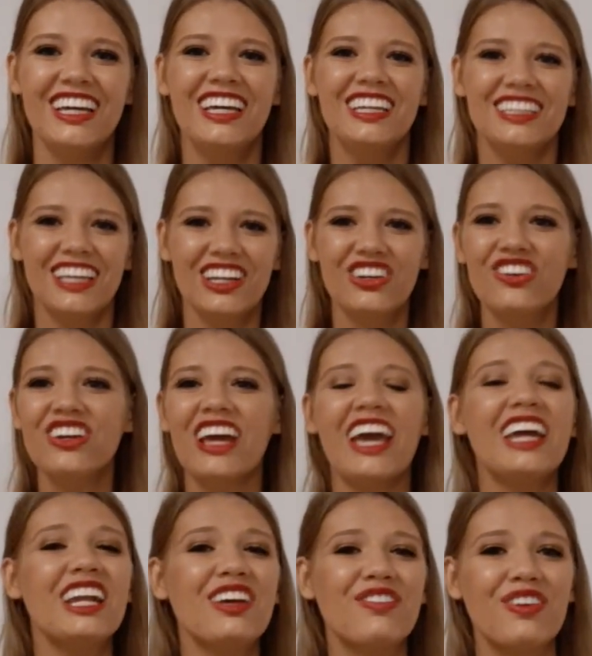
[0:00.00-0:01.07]
Get
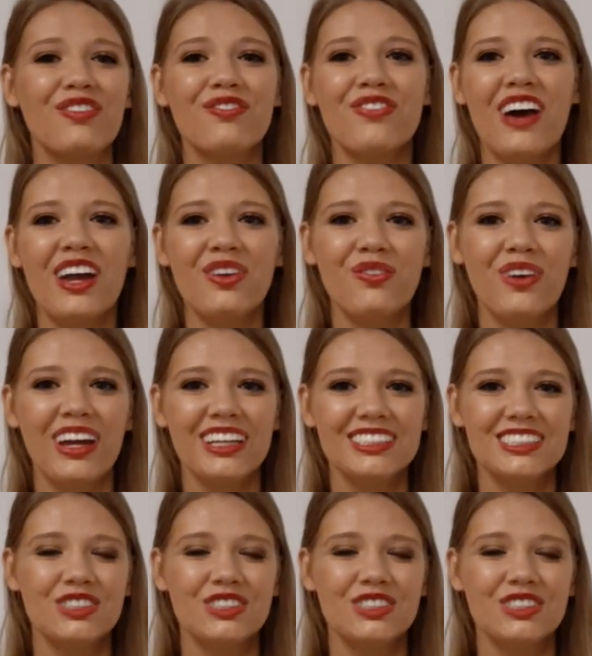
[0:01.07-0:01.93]
creative and find ways